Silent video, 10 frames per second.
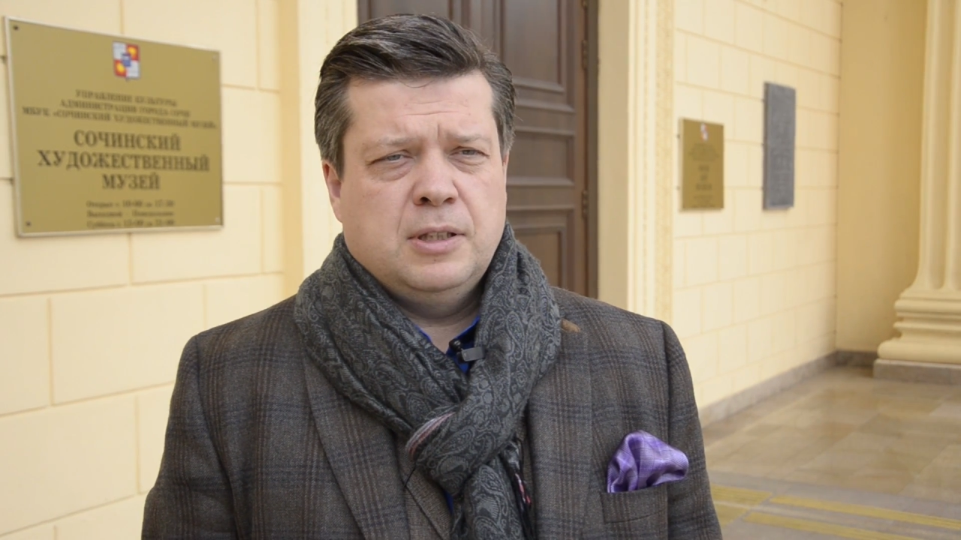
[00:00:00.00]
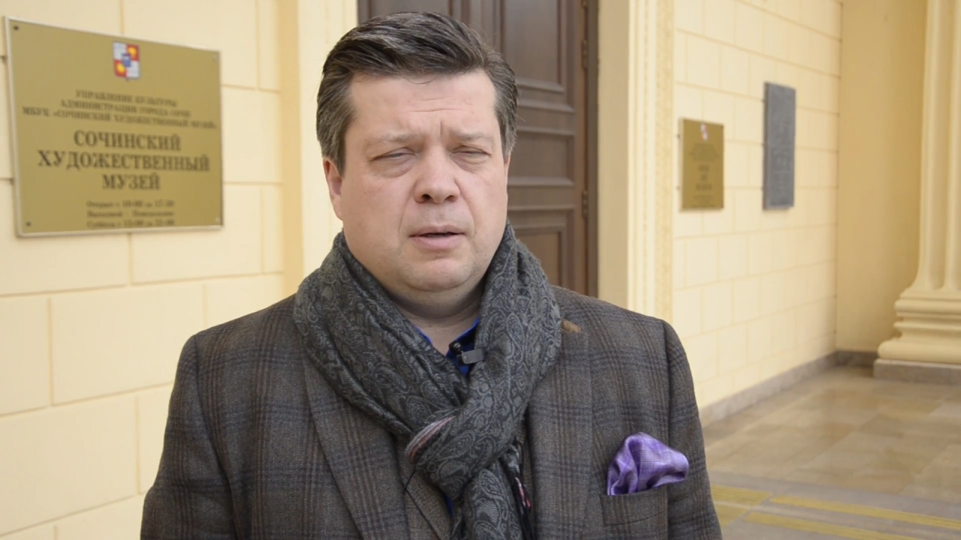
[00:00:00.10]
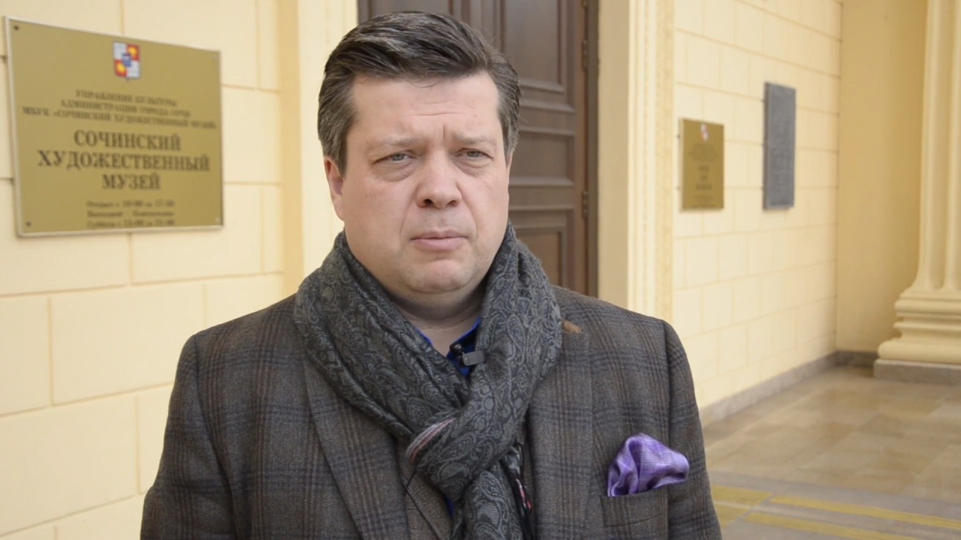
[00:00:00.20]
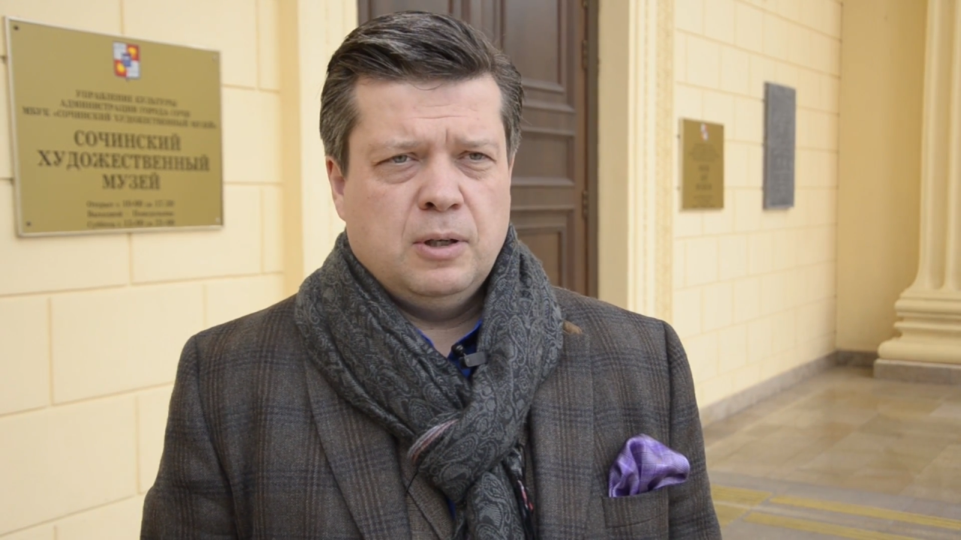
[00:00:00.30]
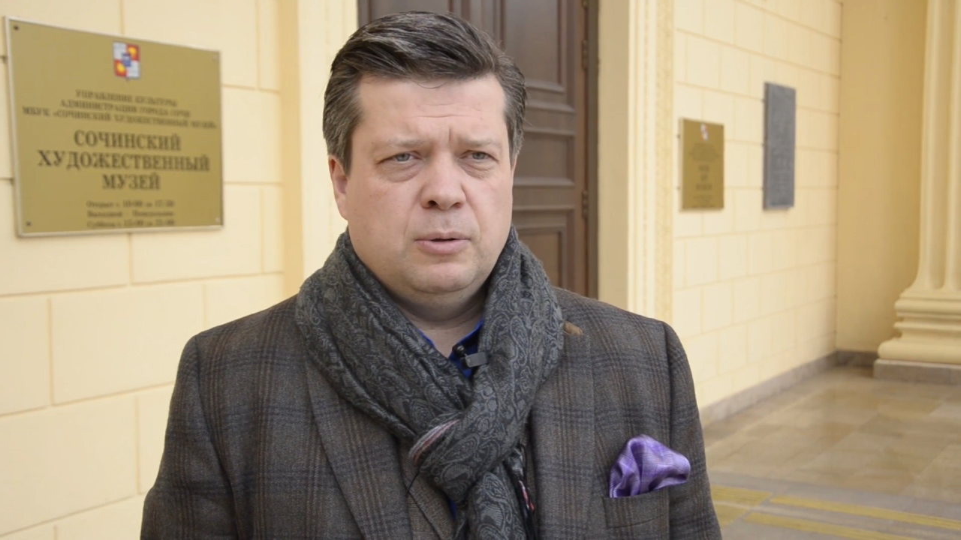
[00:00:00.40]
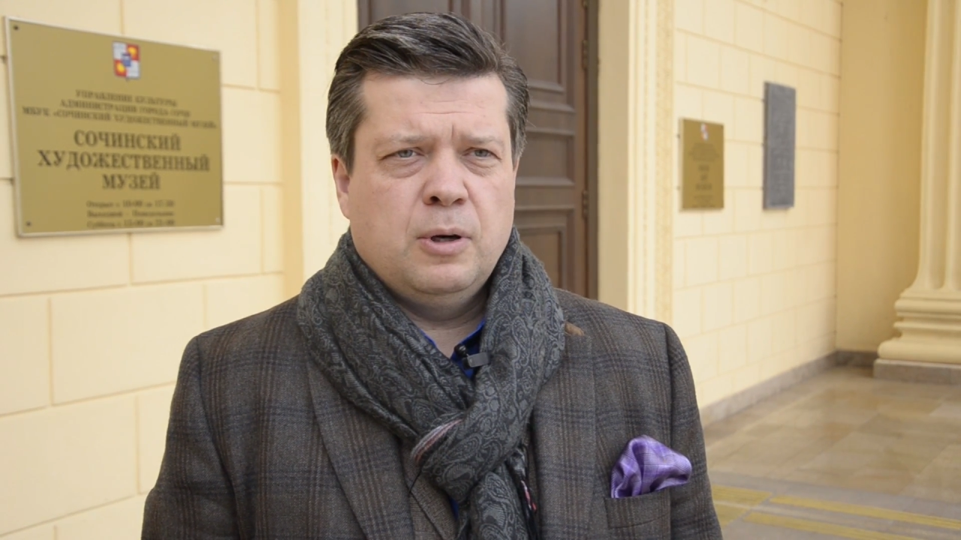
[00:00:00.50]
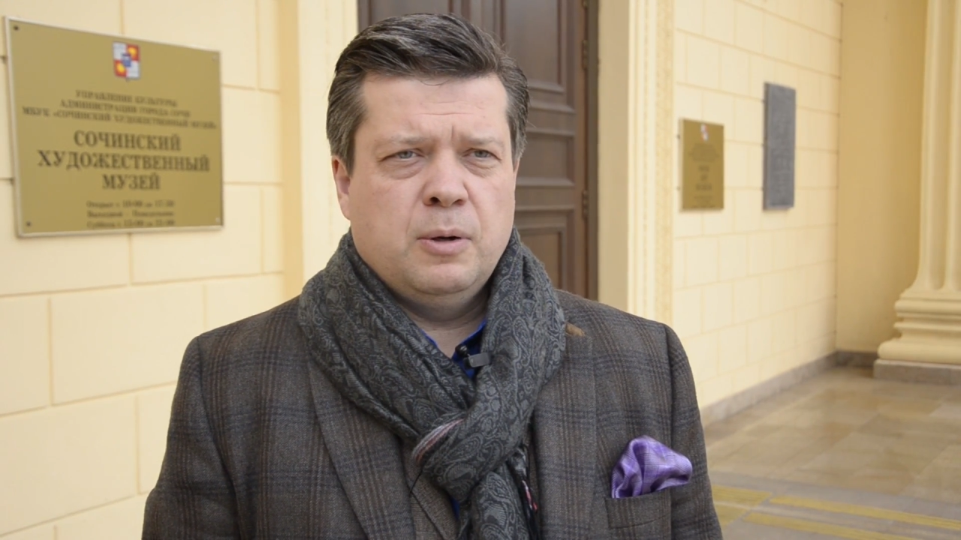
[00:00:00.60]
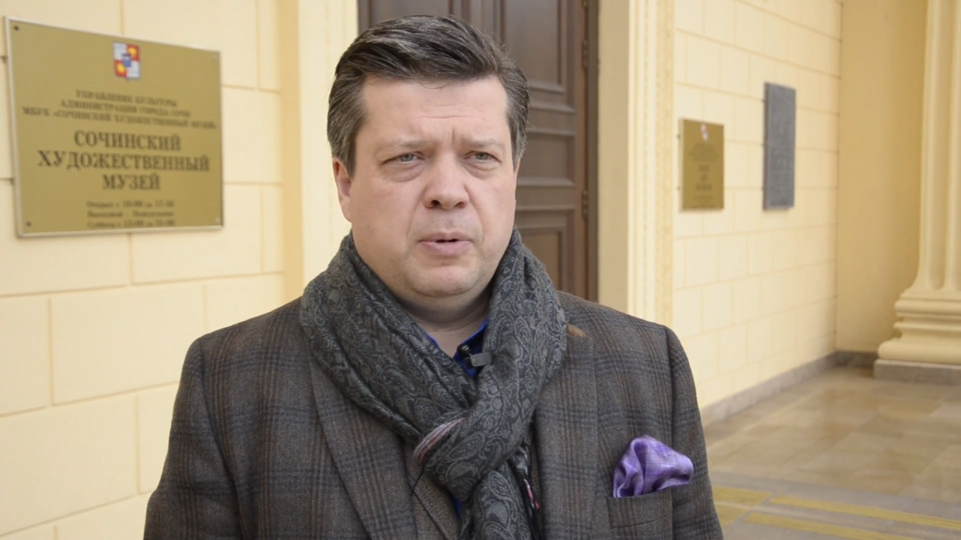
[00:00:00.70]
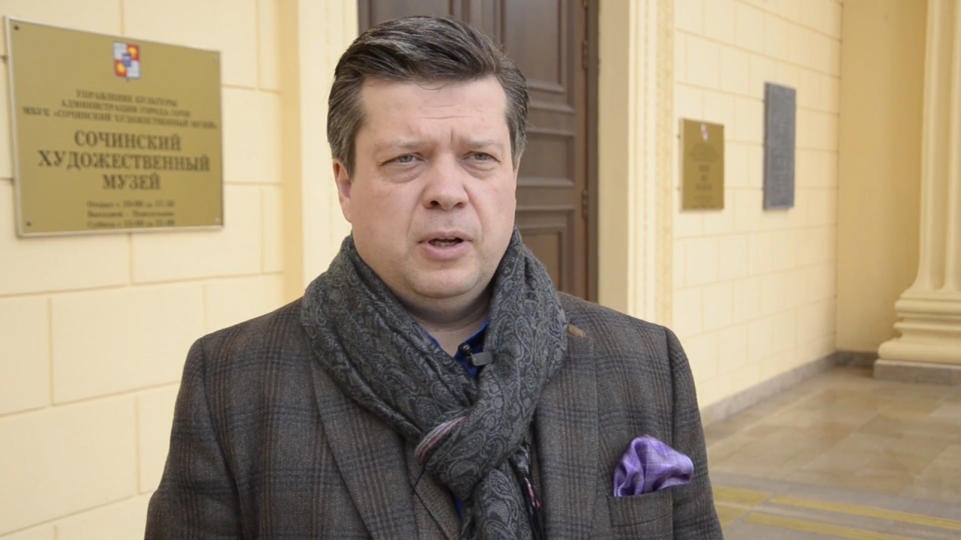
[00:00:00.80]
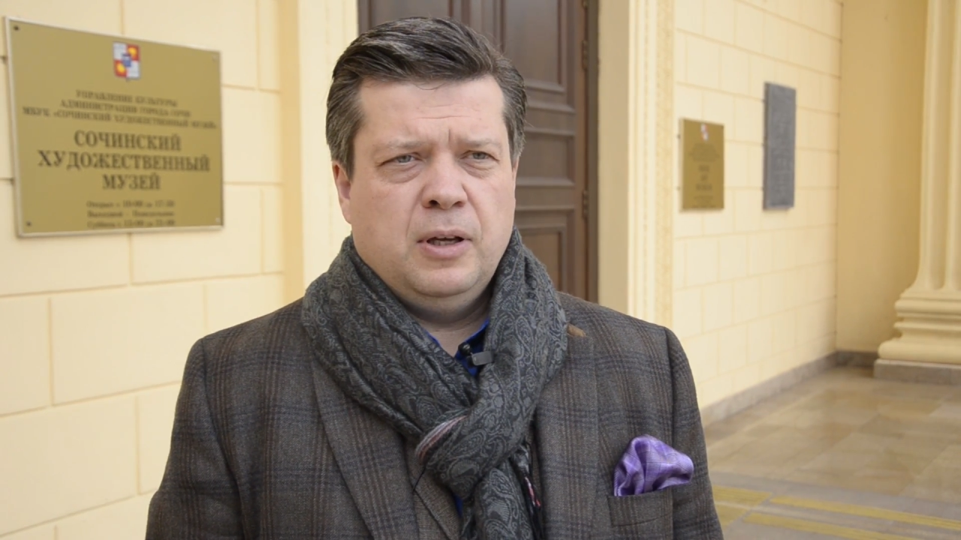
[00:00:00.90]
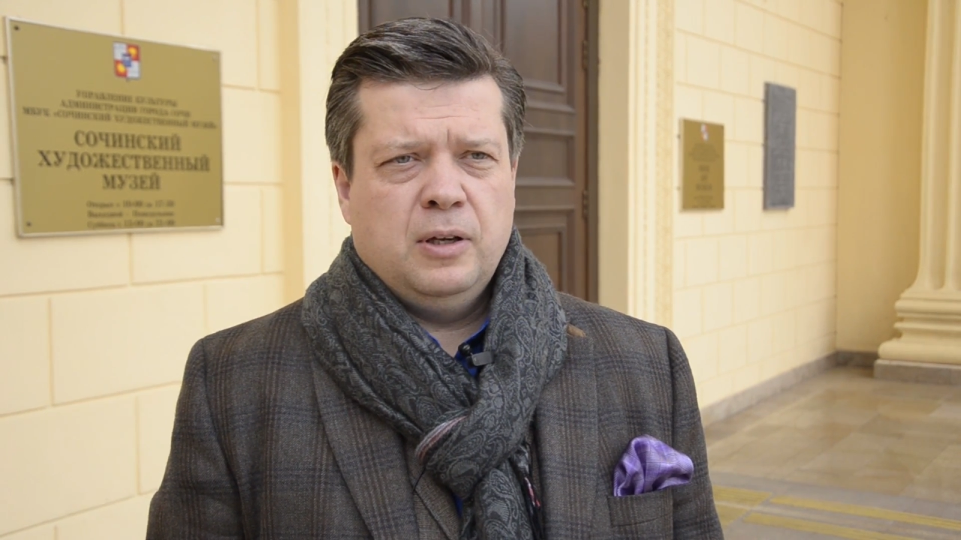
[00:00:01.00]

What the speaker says: in our words,